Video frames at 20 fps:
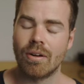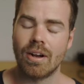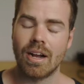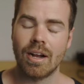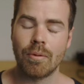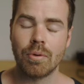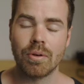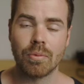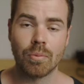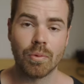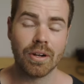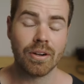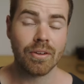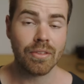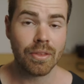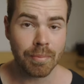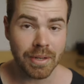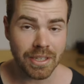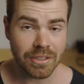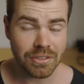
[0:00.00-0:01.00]
I wouldn't work
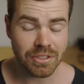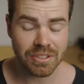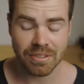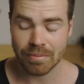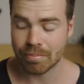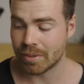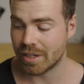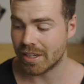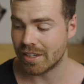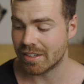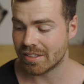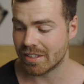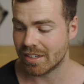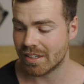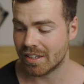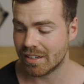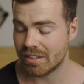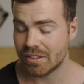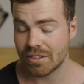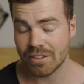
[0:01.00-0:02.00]
on the beach, but
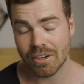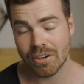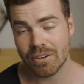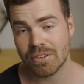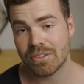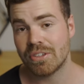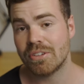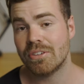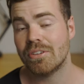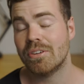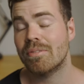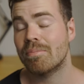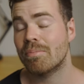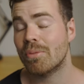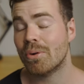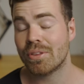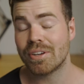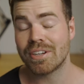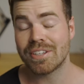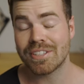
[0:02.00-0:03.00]
uh, you know, you're
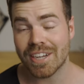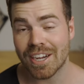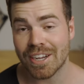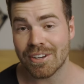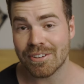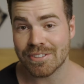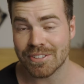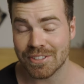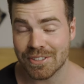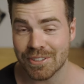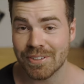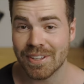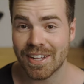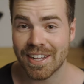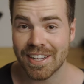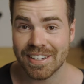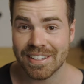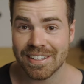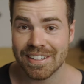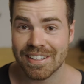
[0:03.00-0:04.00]
more than entitled to do
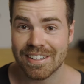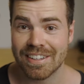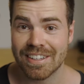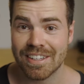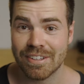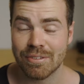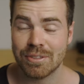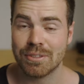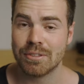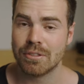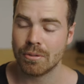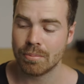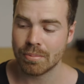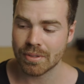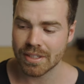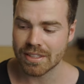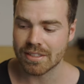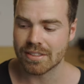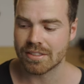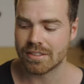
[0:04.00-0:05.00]
that uh, if you so
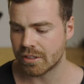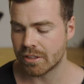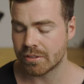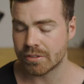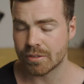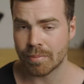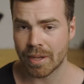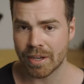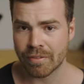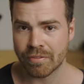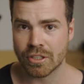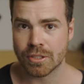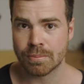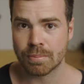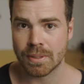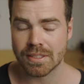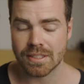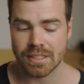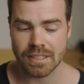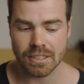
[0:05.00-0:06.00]
please. In terms of Mac versus
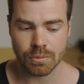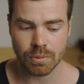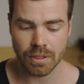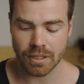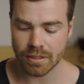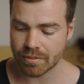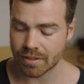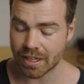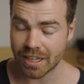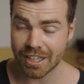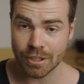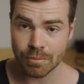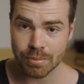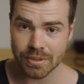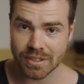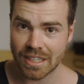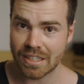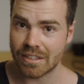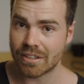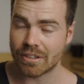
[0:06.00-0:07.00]
PC as well,
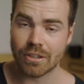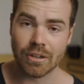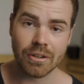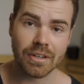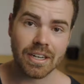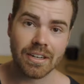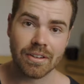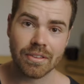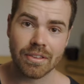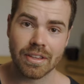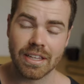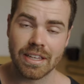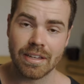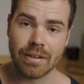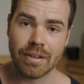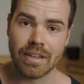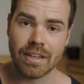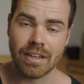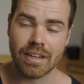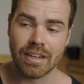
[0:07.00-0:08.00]
100% go down
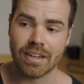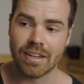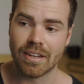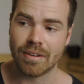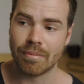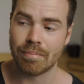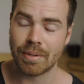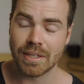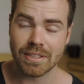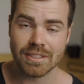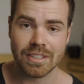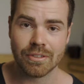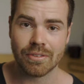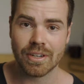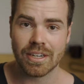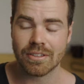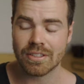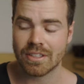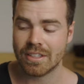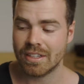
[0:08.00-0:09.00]
the uh, PC
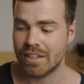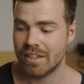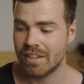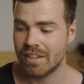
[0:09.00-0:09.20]
route